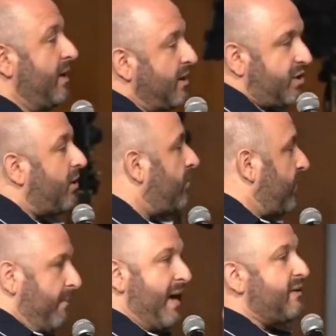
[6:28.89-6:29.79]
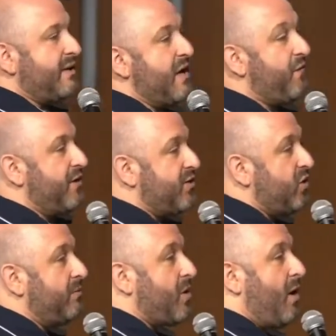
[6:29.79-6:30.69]
And so we made the date for the
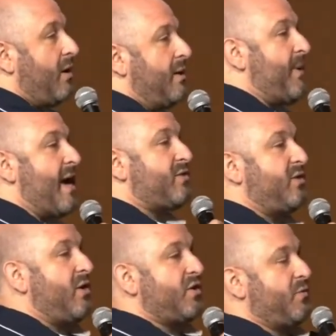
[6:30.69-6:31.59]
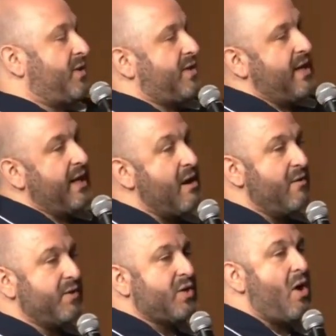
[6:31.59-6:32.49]
Zoom call, and Pastor Durst was sitting there,
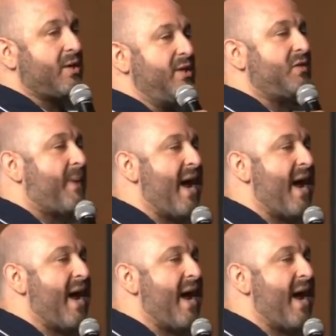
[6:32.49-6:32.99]
and he was talking to these